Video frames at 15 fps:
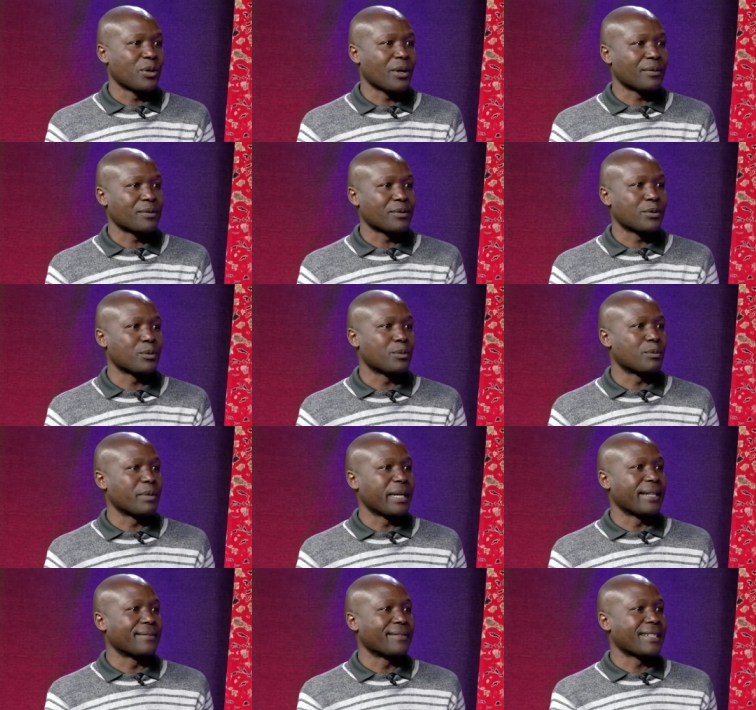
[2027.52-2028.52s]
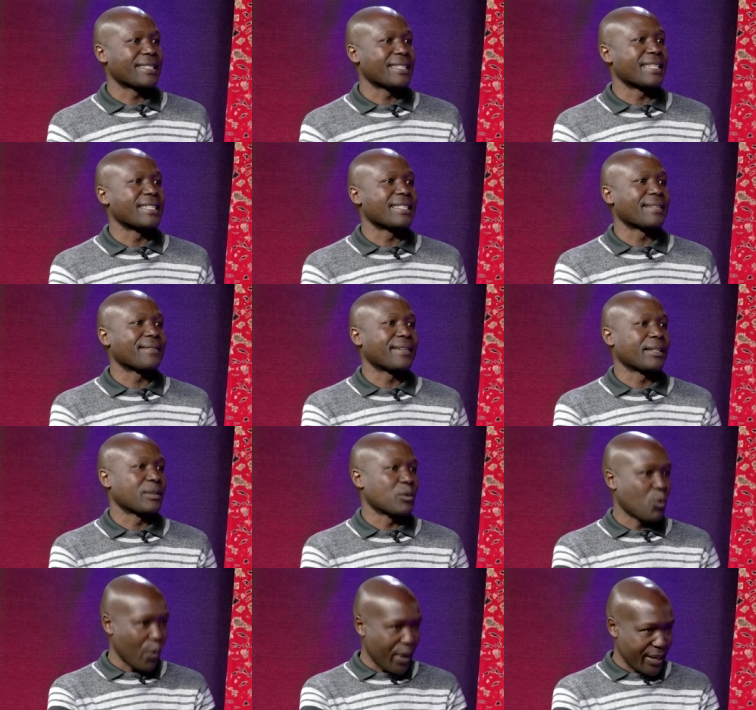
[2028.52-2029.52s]
You have to invest in seven
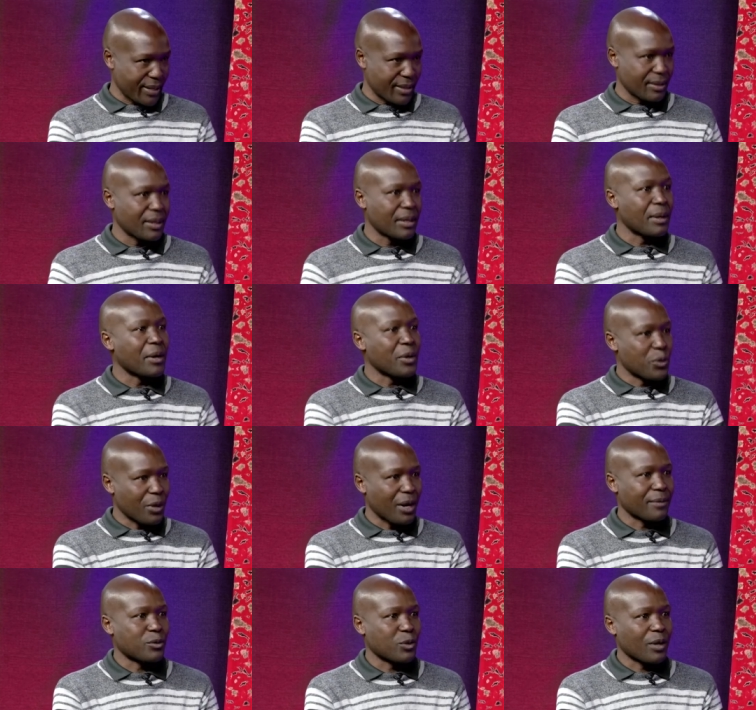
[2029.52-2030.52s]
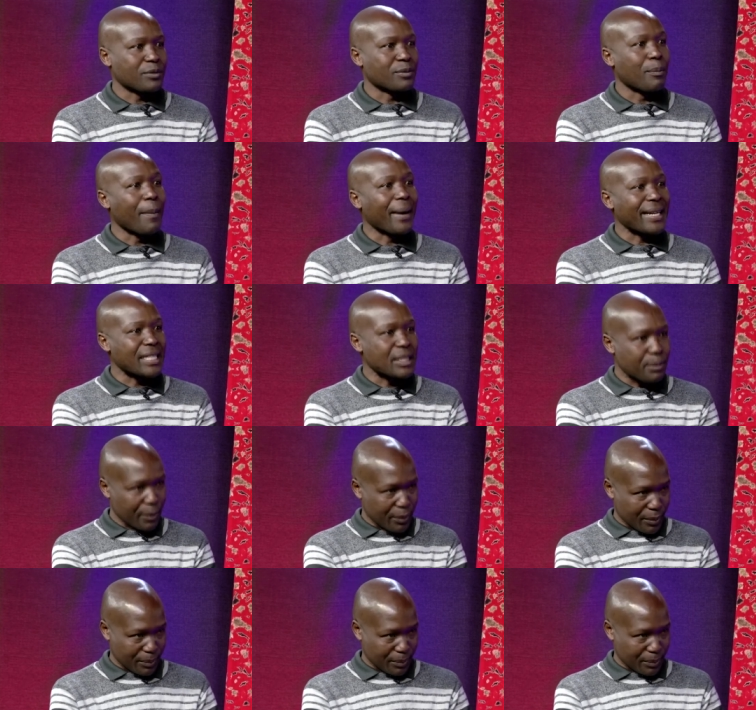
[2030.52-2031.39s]
ways. You have to have multiple